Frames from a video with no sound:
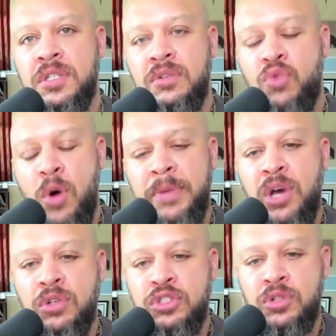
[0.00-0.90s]

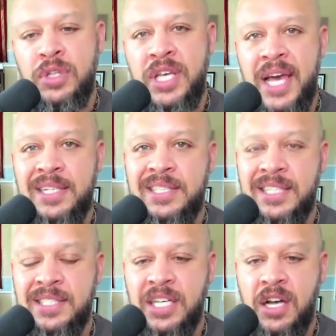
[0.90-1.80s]
Romeo and Juliet,
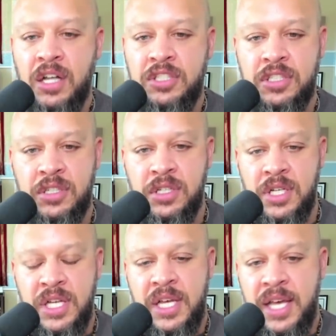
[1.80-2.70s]
Disney culture.
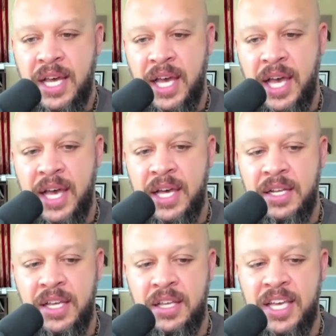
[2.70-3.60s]
And
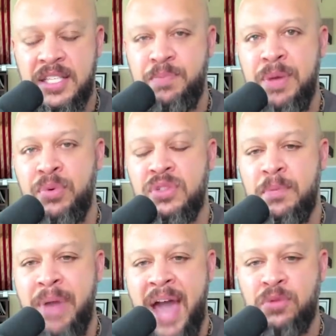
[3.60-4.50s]
it gets people into
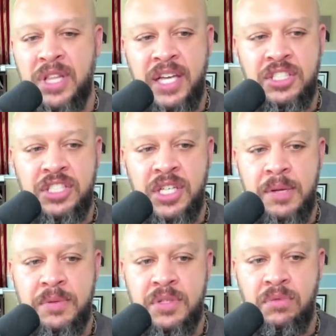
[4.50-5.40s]
bad
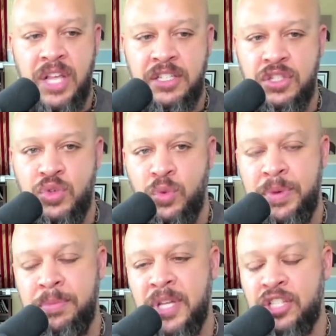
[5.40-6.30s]
relationships, relationships with
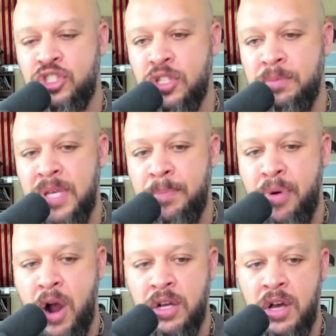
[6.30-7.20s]
people they shouldn't be a
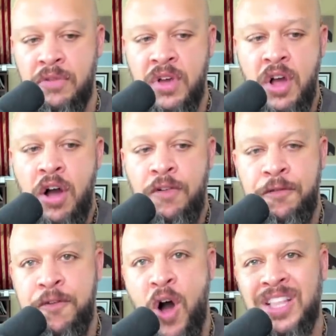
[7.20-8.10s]
part of,
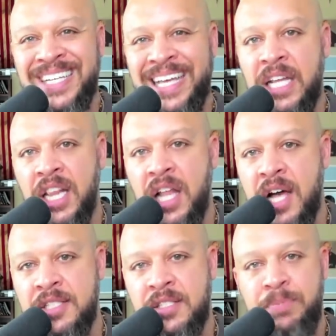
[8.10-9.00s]
falling in
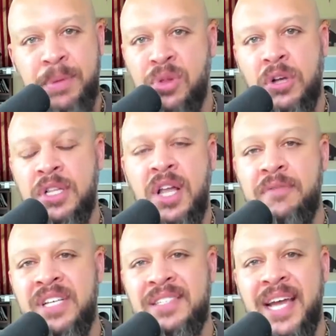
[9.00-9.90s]
lust. People aren't in love
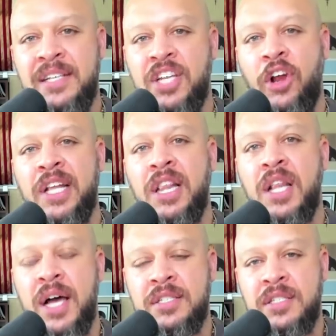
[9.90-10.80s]
these days, they're in
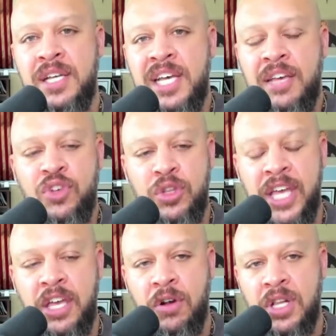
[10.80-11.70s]
lust. If you
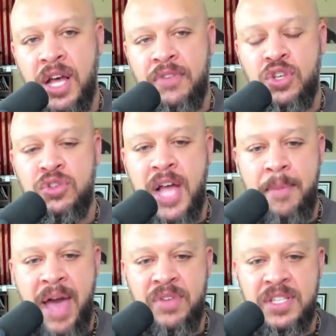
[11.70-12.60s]
think you're in love and you stop
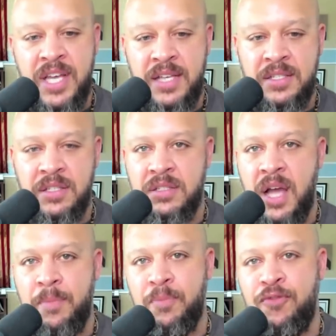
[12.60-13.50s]
having sex, you
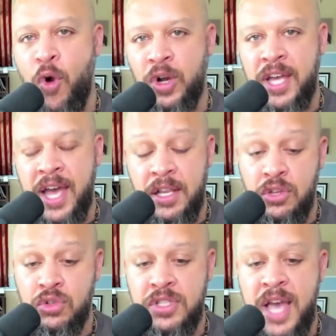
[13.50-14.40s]
stop fornicating,
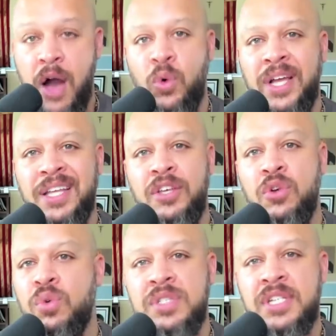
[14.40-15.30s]
you'll see how quickly you
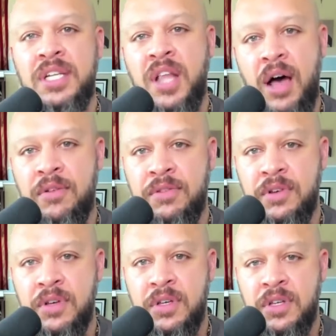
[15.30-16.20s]
wasn't in love.
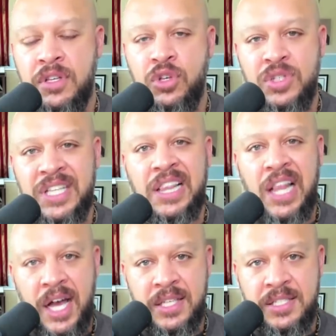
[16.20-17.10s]
You was in
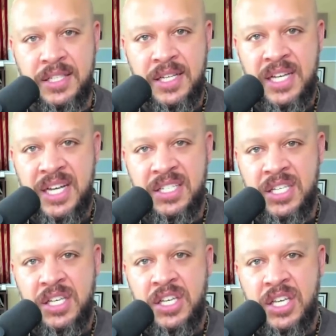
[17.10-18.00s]
lust. Because
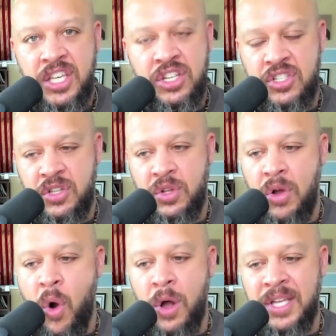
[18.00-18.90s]
you
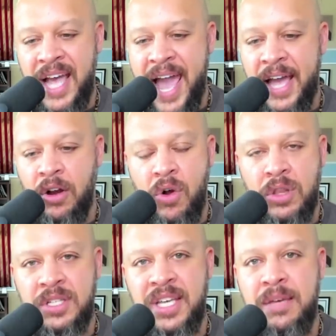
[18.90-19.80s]
all the anger, all
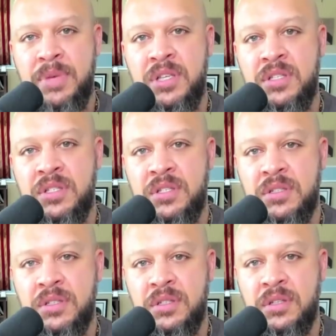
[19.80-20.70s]
the demons,
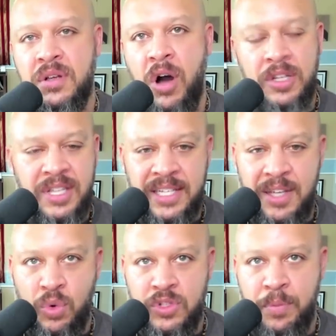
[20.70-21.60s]
all the things that
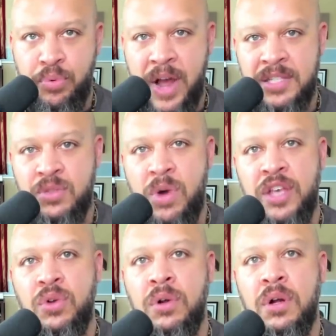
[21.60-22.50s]
were suppressed while
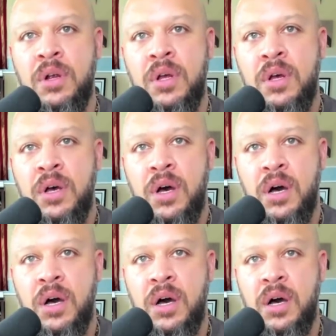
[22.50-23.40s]
you were
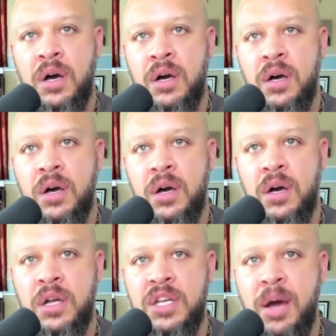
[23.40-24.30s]
uh,
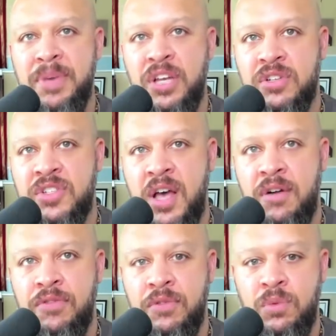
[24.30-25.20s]
uh, numbing
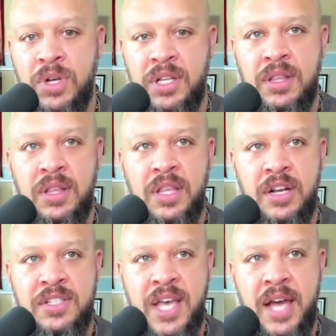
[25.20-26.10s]
yourself with their
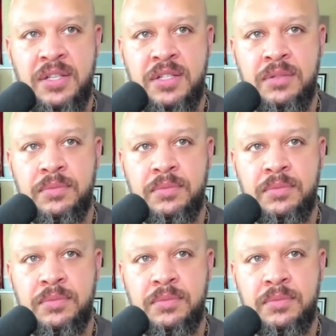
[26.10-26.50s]
sex,